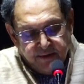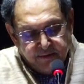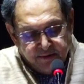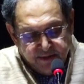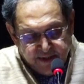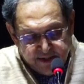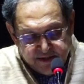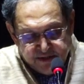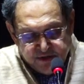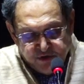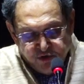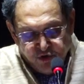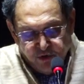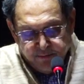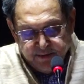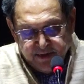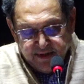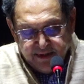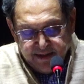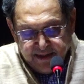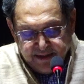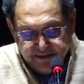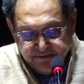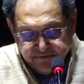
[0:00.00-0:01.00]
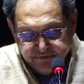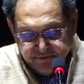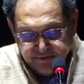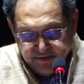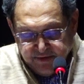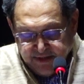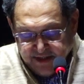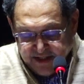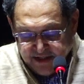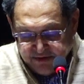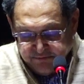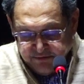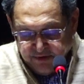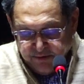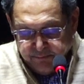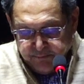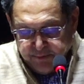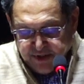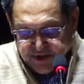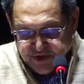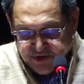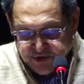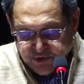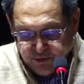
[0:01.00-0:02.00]
This human life has been
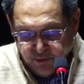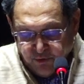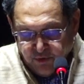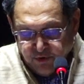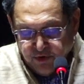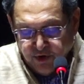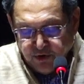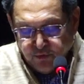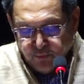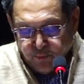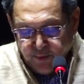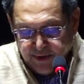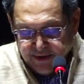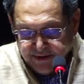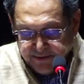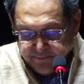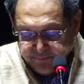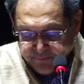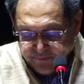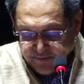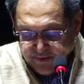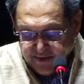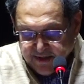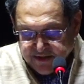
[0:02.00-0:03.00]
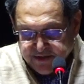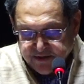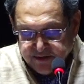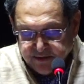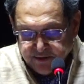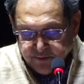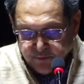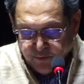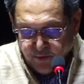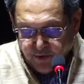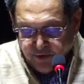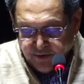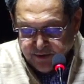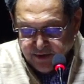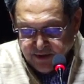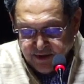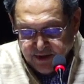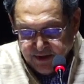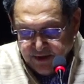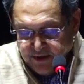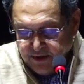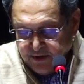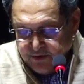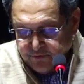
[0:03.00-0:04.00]
bestowed on one as a reward
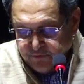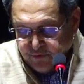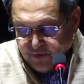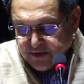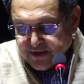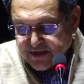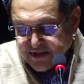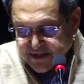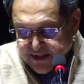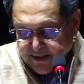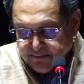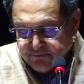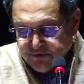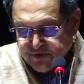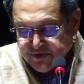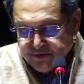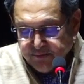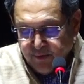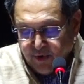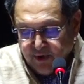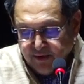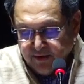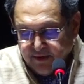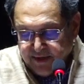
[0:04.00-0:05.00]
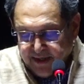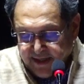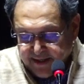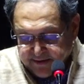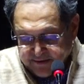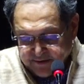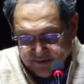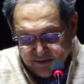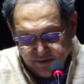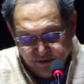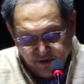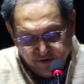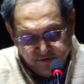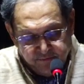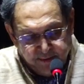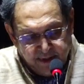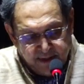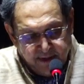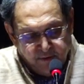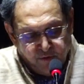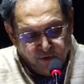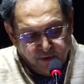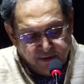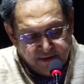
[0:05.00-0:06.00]
for some small act of
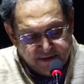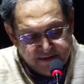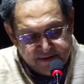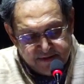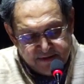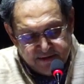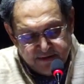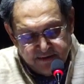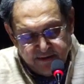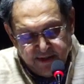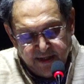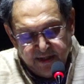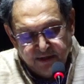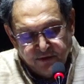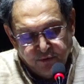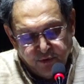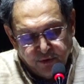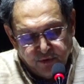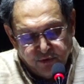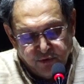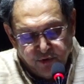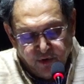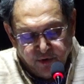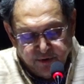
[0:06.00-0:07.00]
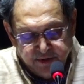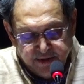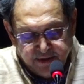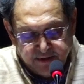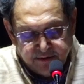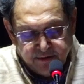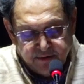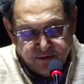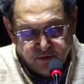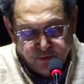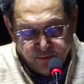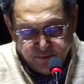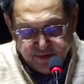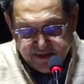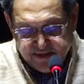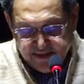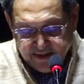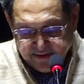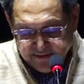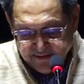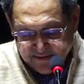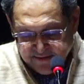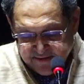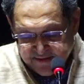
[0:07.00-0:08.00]
benevolence and good conduct towards
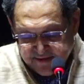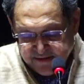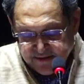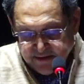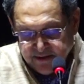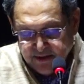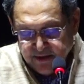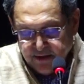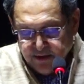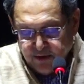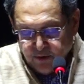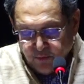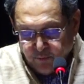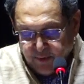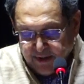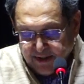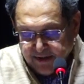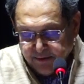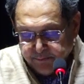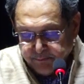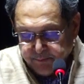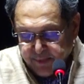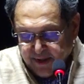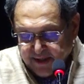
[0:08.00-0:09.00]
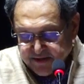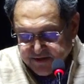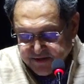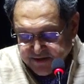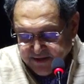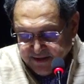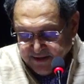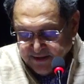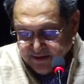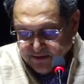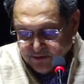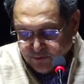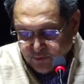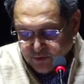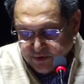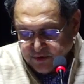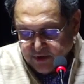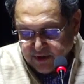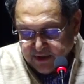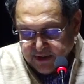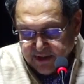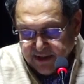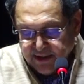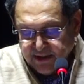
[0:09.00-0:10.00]
others while passing through
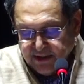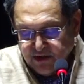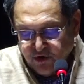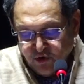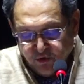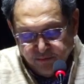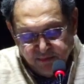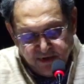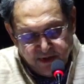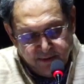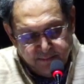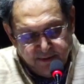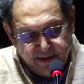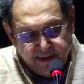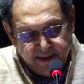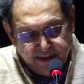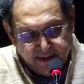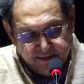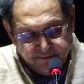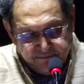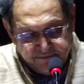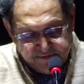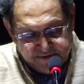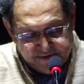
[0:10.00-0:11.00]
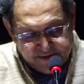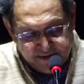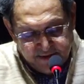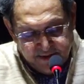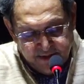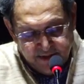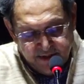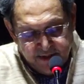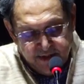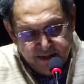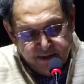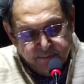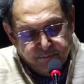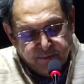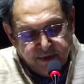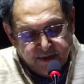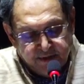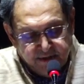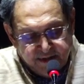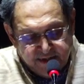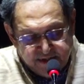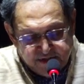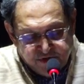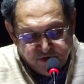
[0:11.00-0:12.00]
the innumerable lives.
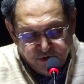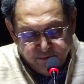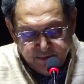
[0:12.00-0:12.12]
But this